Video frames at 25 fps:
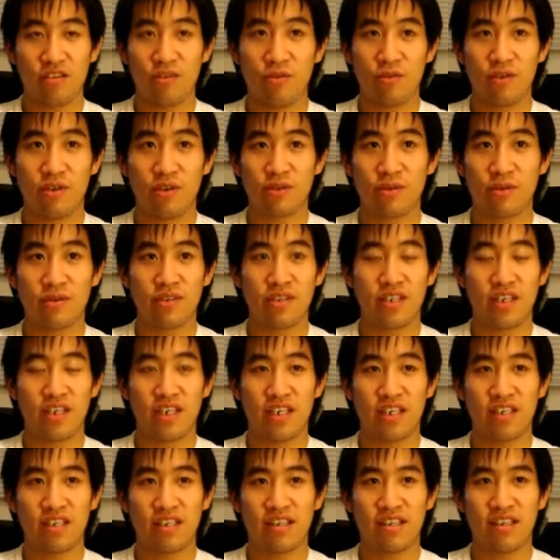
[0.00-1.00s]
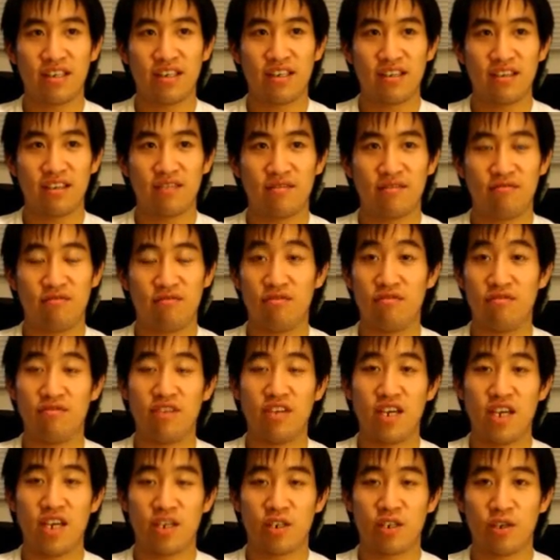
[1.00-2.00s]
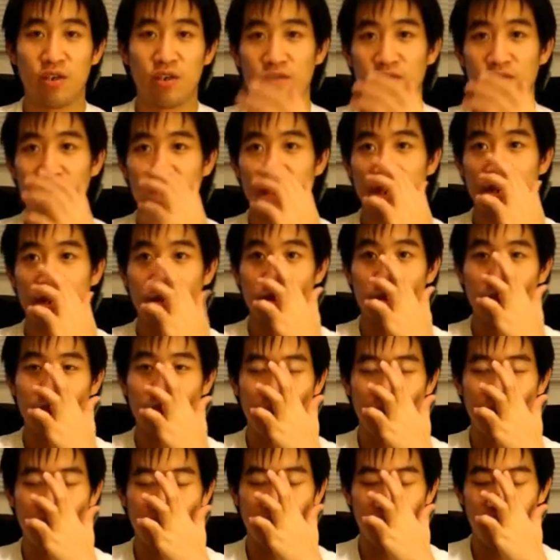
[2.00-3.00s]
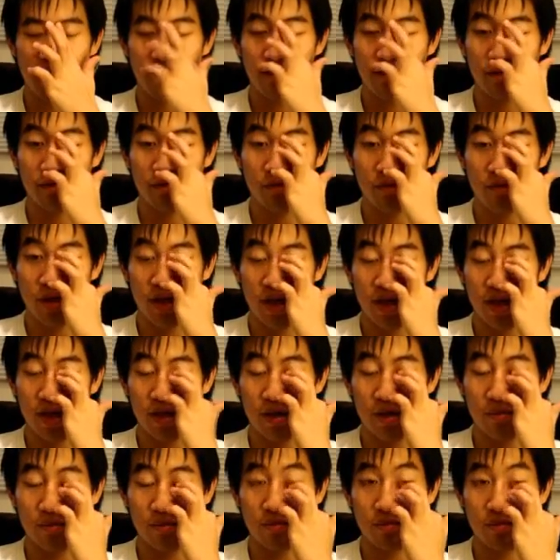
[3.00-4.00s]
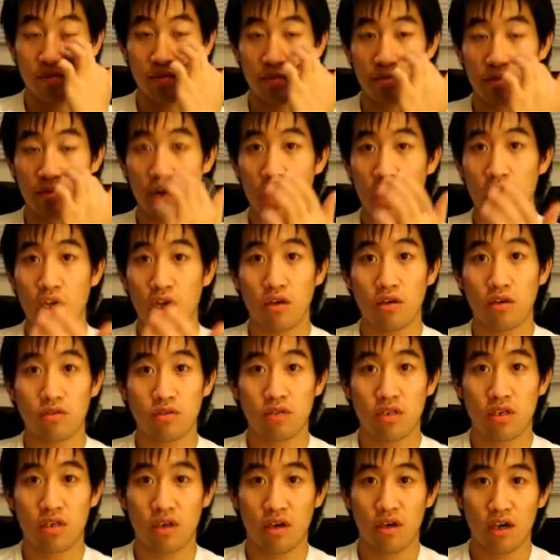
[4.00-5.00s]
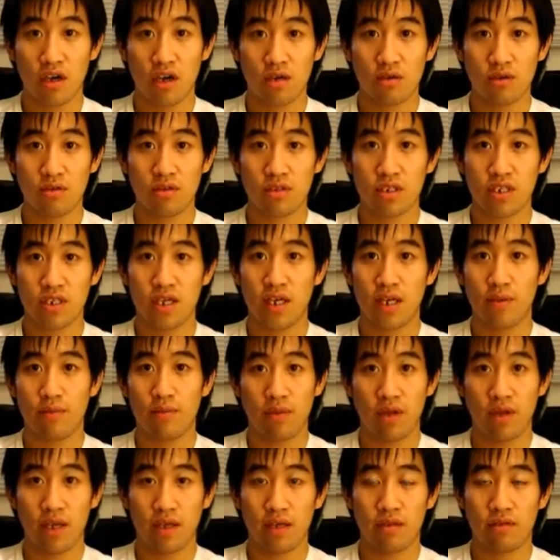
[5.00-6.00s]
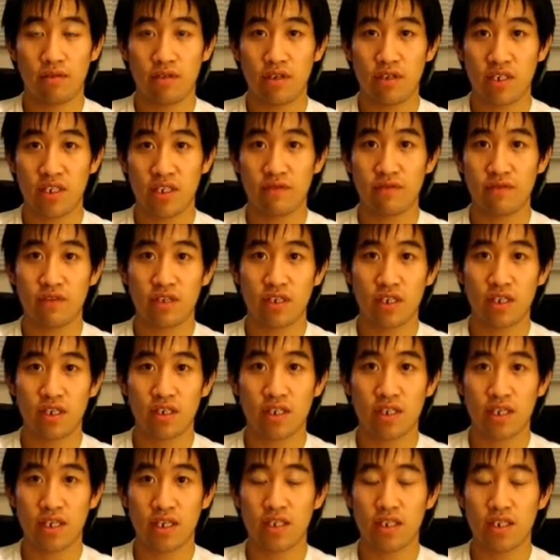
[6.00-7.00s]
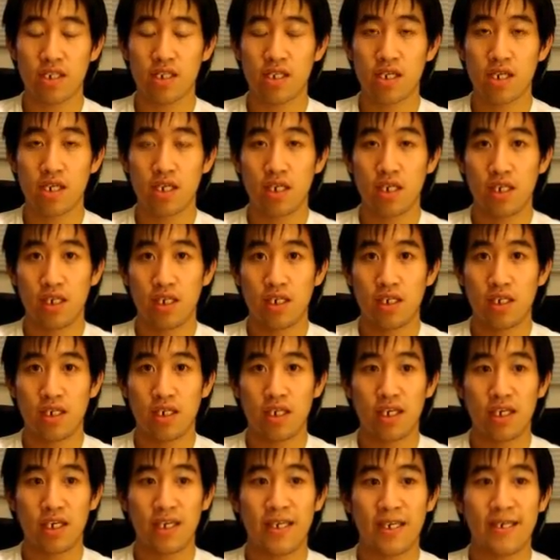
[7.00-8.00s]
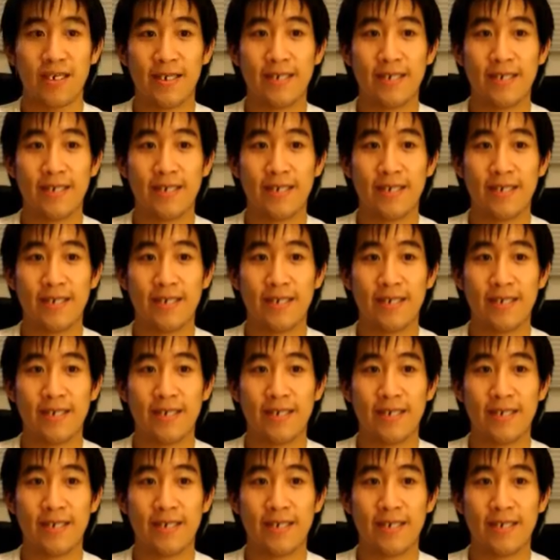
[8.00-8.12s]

Who else was there? Renetto obviously was there. Miles Dyer was there. Blade 376, that is. I